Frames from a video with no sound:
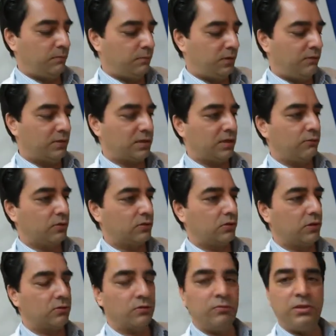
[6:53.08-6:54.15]
previously was
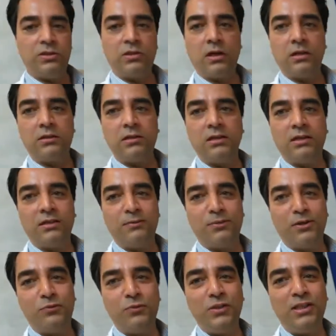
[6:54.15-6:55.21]
thought to be junk DNA,
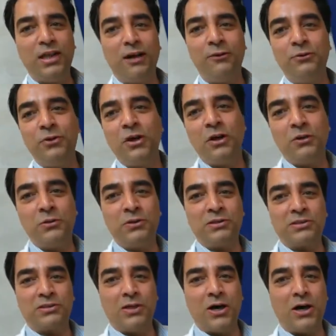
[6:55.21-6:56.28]
but we now know
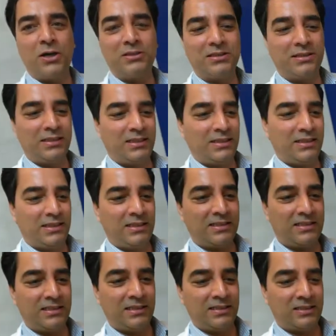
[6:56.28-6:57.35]
it's not.
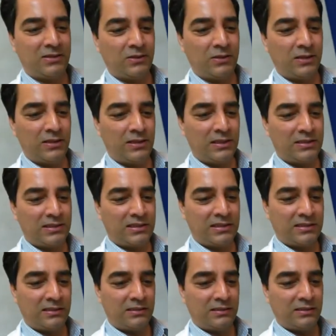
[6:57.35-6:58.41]
It's
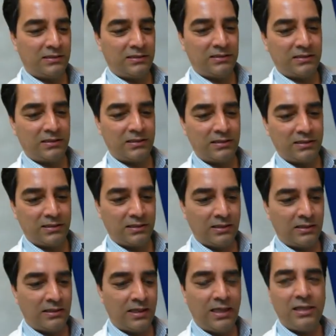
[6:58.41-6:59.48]
still
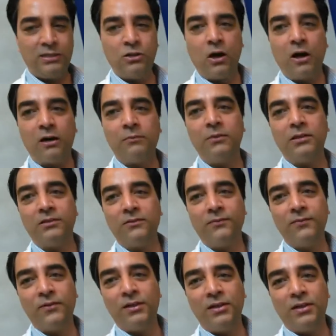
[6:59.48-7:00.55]
laying dormant,
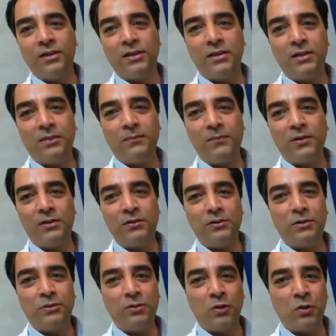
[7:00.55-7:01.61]

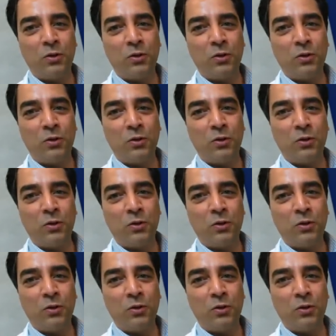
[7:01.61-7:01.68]
and